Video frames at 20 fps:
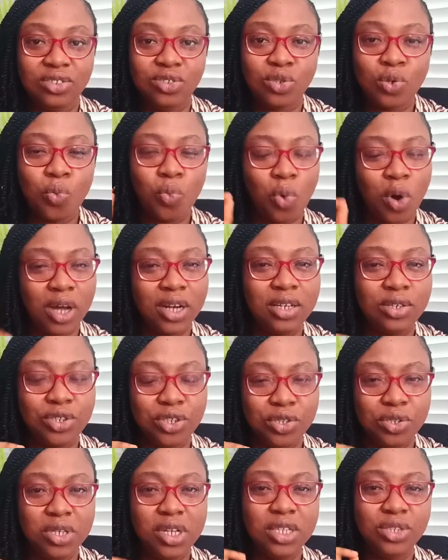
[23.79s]
So what do
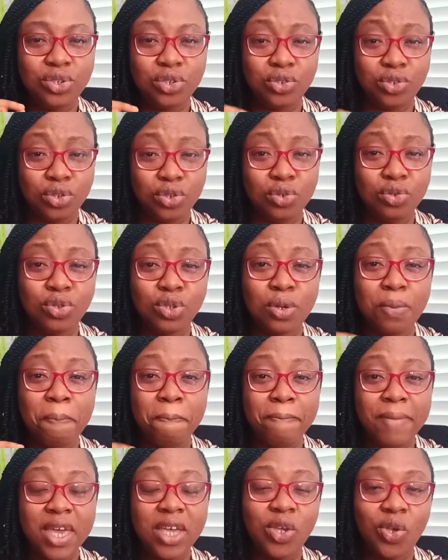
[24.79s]
you need to do to
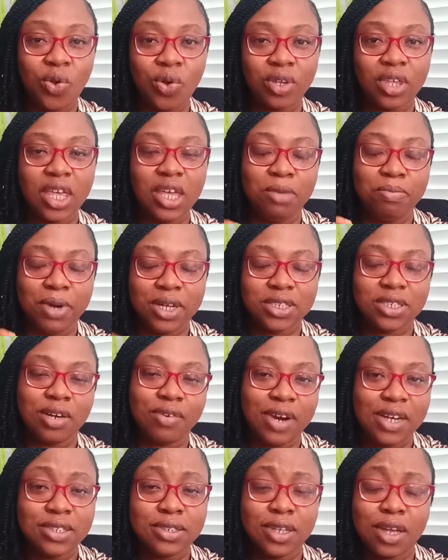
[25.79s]
make your cake batter
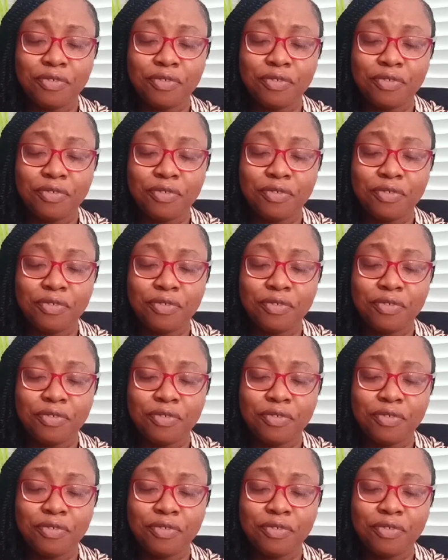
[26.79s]
rise?